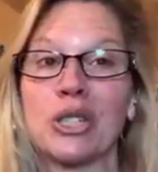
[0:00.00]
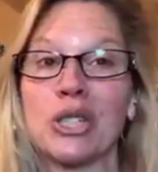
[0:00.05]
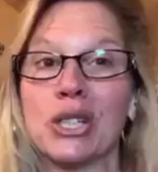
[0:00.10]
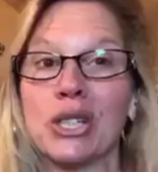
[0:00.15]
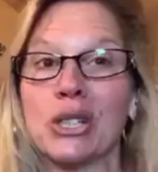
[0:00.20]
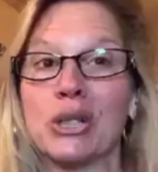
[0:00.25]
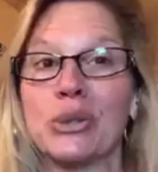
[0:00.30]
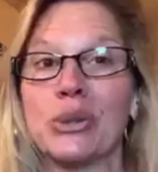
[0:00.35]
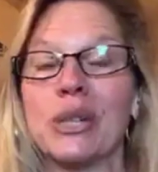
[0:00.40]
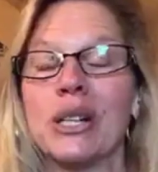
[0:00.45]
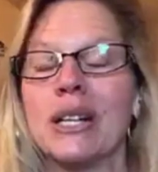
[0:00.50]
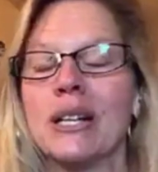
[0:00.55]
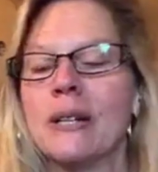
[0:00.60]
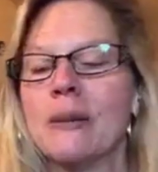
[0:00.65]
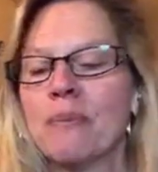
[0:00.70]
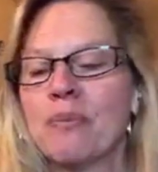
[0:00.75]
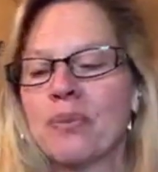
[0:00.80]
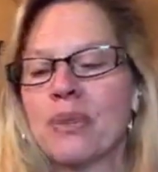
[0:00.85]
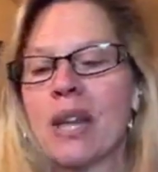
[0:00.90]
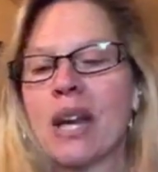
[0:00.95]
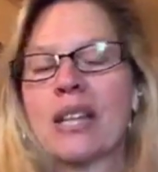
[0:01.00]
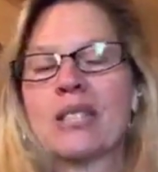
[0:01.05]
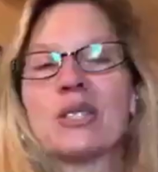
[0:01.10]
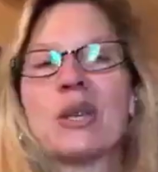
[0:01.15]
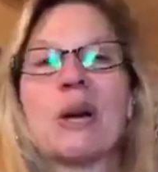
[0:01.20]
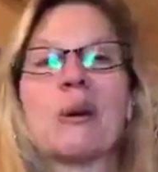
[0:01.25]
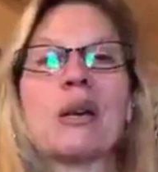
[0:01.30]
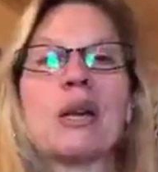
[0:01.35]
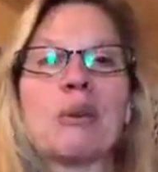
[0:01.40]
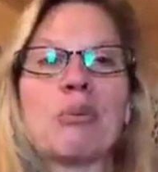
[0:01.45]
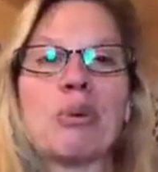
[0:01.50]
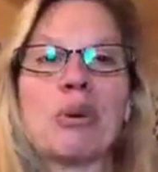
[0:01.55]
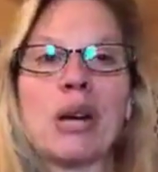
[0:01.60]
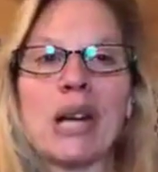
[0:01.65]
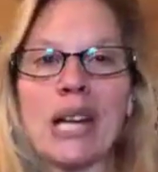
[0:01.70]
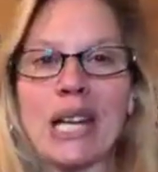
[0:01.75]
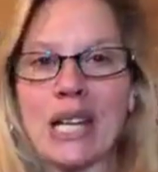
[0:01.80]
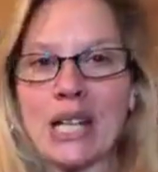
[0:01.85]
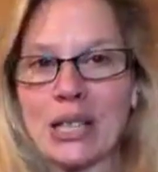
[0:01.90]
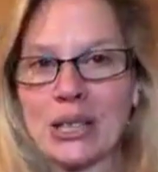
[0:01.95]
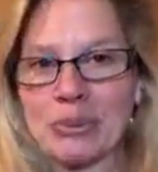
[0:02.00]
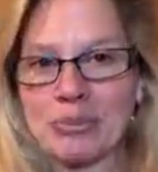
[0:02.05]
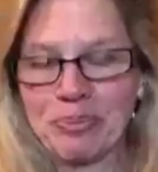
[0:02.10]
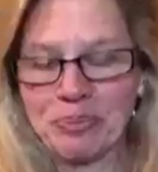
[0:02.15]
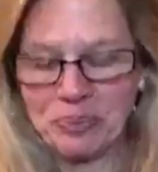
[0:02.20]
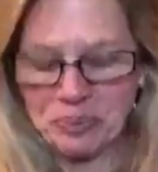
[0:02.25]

to you. So I'm going to pray here.